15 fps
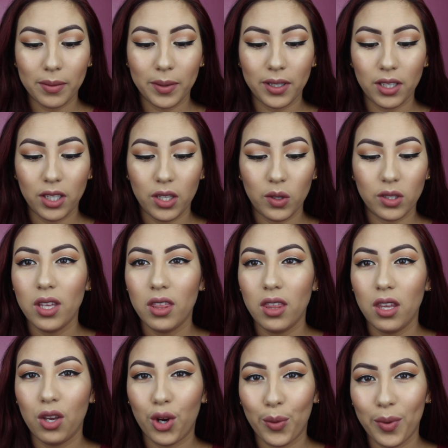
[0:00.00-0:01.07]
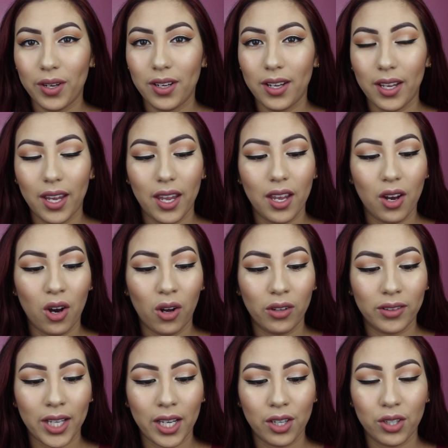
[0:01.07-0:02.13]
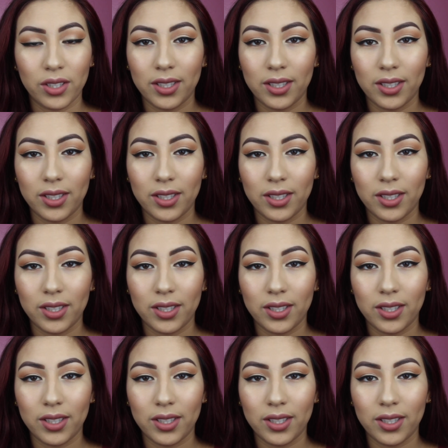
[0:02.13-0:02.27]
I'm gonna use the Urban Decay All Nighter